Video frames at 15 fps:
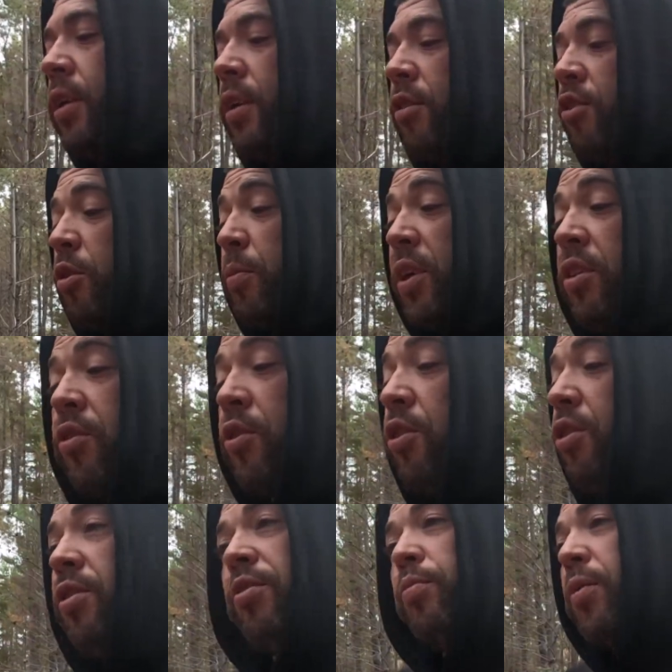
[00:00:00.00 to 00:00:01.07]
to me
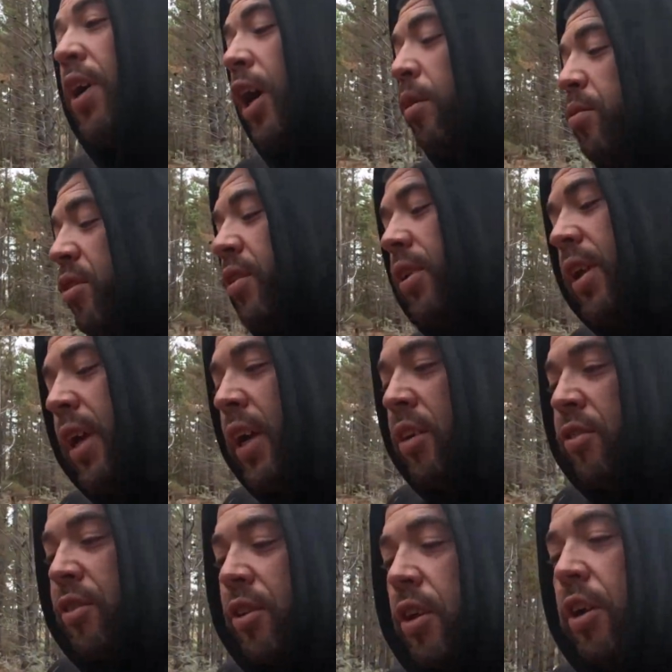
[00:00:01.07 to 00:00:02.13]
through my ups and
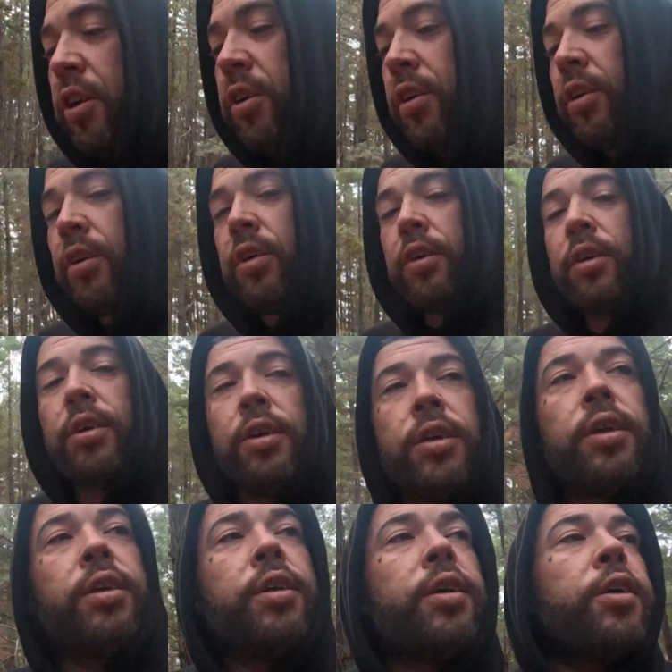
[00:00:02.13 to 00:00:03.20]
downs, you know.
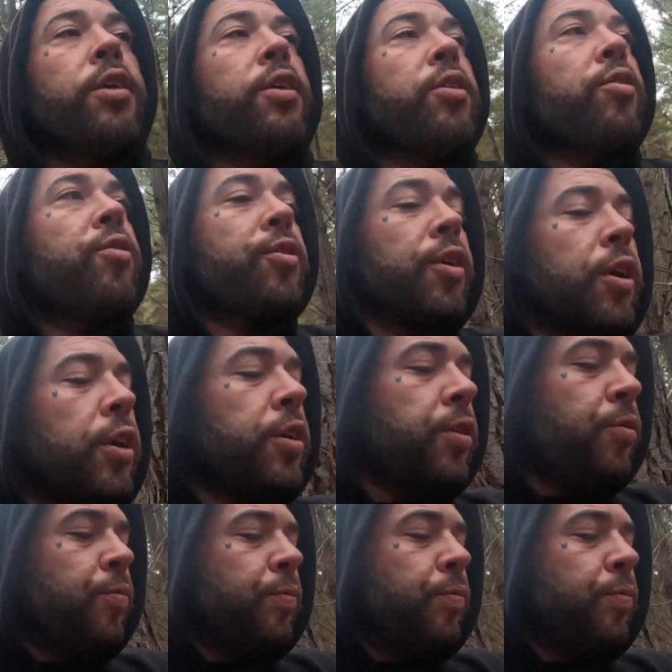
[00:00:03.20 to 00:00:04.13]
So,